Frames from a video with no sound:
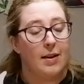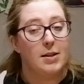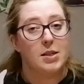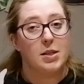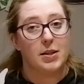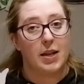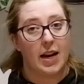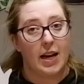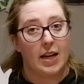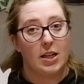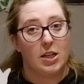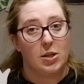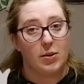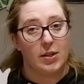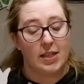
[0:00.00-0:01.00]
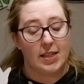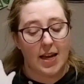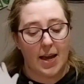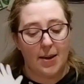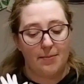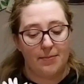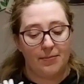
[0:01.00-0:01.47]
so that I could do it
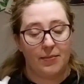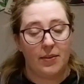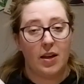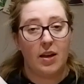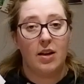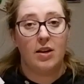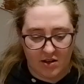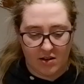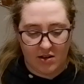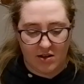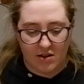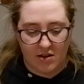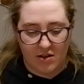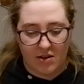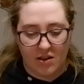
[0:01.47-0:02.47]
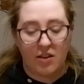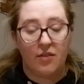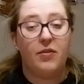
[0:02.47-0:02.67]
today. The